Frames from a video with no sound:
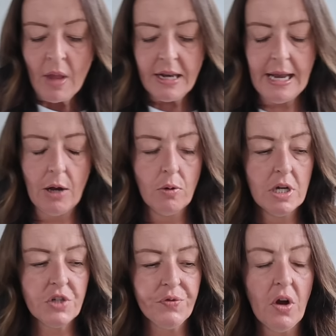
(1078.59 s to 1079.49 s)
Now,
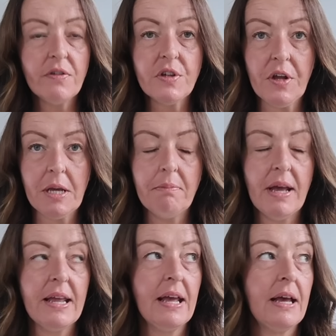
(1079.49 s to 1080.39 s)
as far as I can
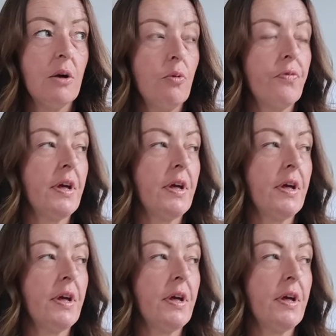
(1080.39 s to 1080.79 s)
make out,